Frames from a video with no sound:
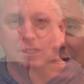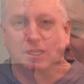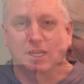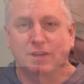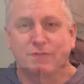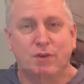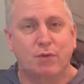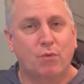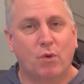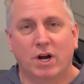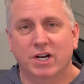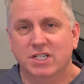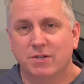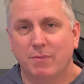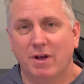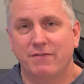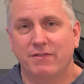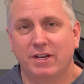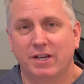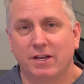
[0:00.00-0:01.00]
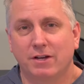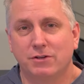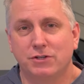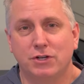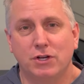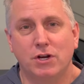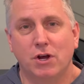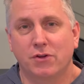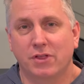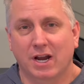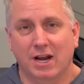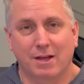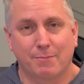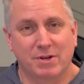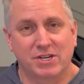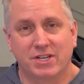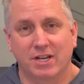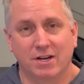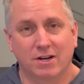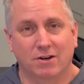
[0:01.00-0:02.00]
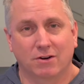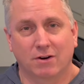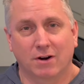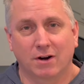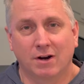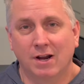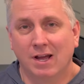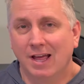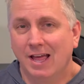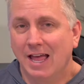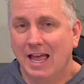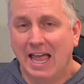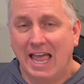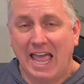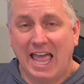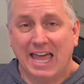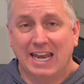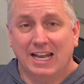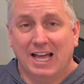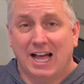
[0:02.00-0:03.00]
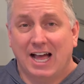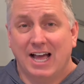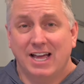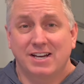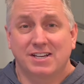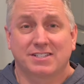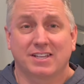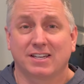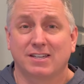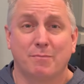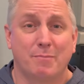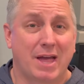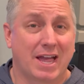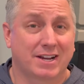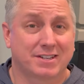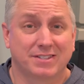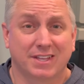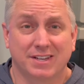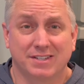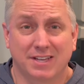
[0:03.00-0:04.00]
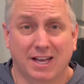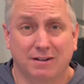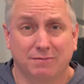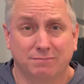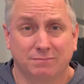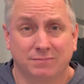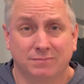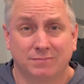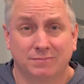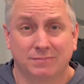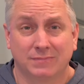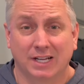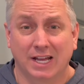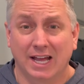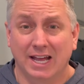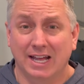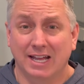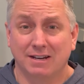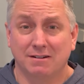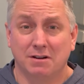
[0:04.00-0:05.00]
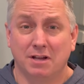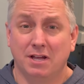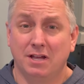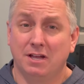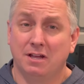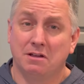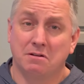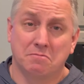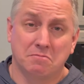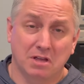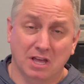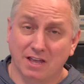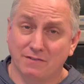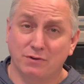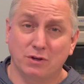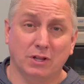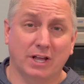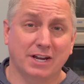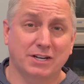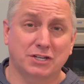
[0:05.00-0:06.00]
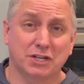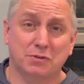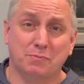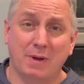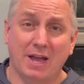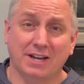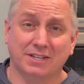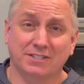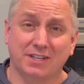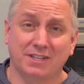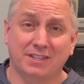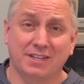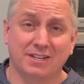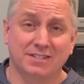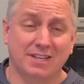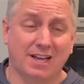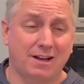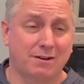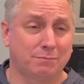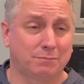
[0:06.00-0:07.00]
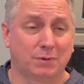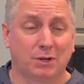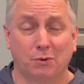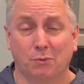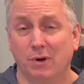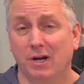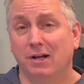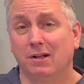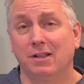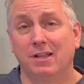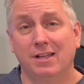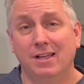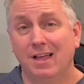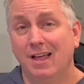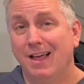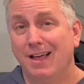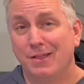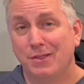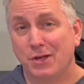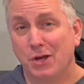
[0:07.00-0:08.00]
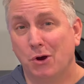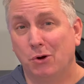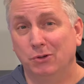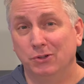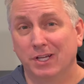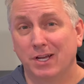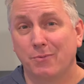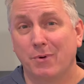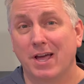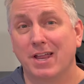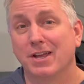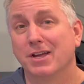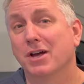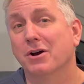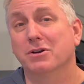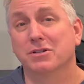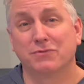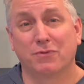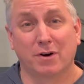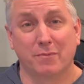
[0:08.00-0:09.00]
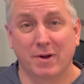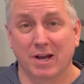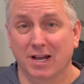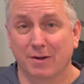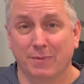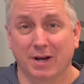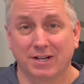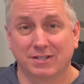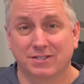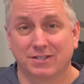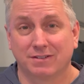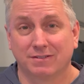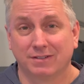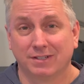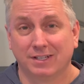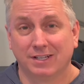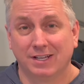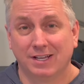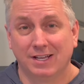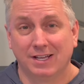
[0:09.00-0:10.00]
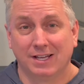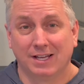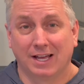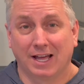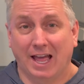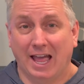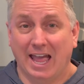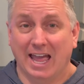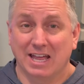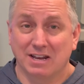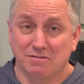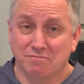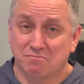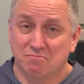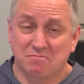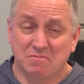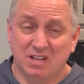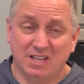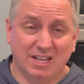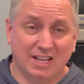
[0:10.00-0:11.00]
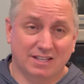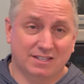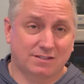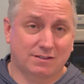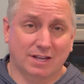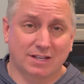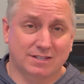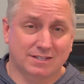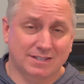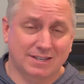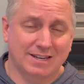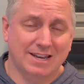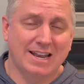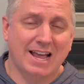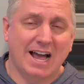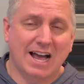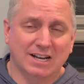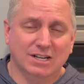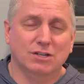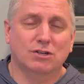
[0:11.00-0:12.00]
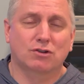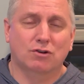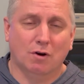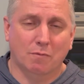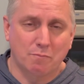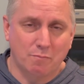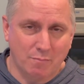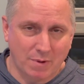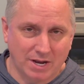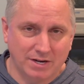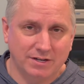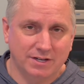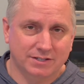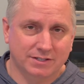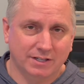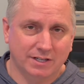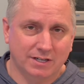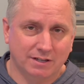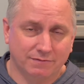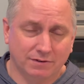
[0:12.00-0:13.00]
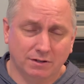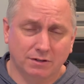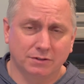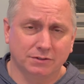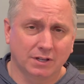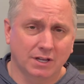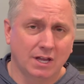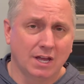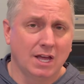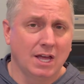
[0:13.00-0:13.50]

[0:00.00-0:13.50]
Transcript: If you watch my videos, you know that I am a tinkerer, and I just like to max things out. And if you like just maxing things out, well, the only way to go is 4 megabytes. And it's not tremendously difficult.